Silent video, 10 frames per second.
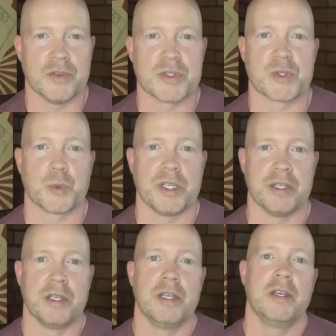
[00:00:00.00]
This is
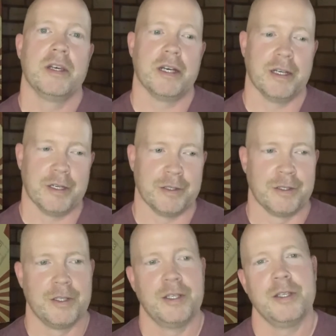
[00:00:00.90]
when uh,
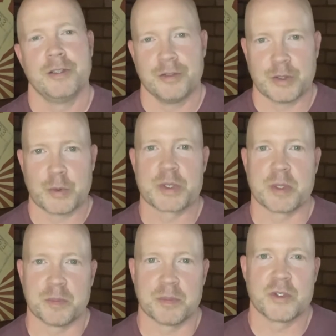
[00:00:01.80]
there was
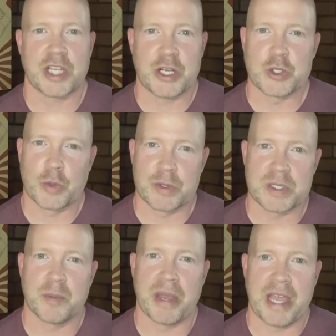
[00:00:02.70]
some changeovers in
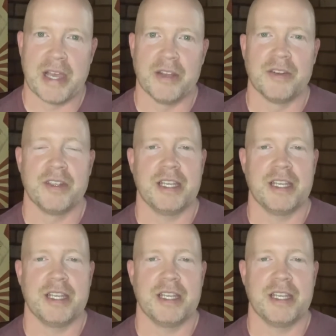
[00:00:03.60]
the band